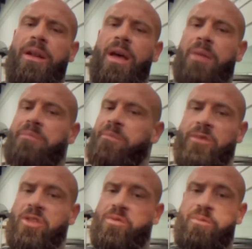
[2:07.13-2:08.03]
is the kind
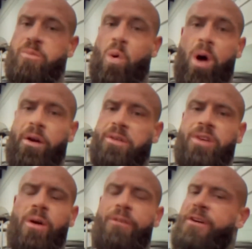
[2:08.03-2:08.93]
of detail
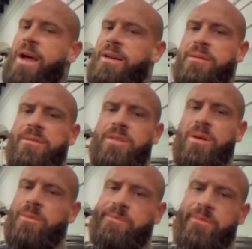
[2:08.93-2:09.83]
Wes feels the need
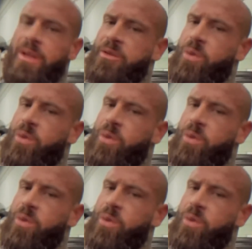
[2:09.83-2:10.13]
to lie